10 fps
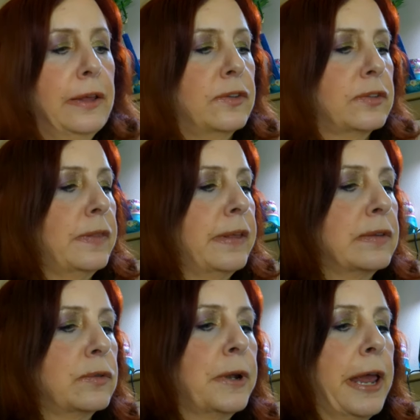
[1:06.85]
So
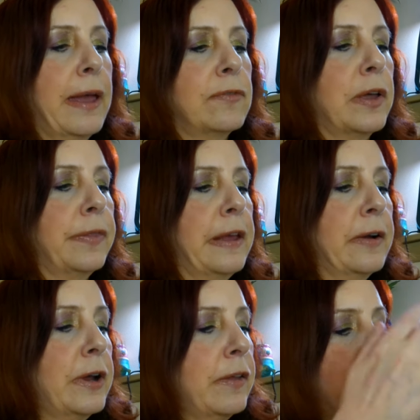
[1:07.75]
that's what I have on
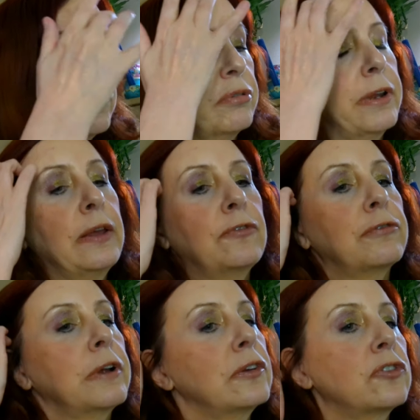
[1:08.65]
there. And the Pretty
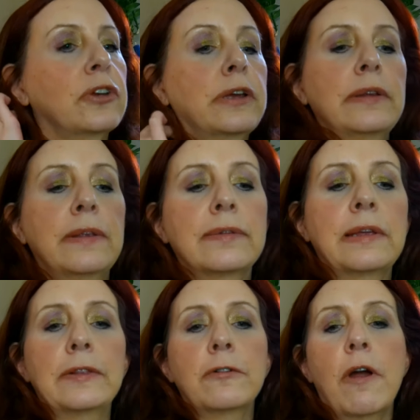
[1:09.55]
Fresh
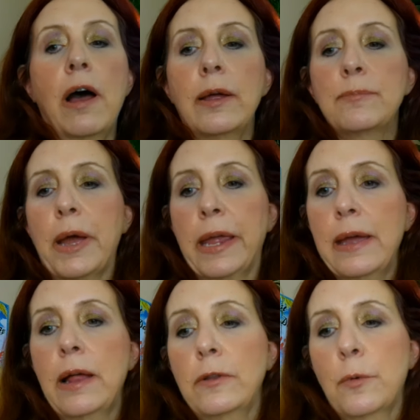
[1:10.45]
Concealer on by
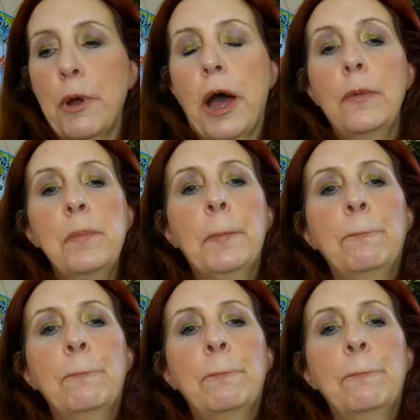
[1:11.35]
ColourPop.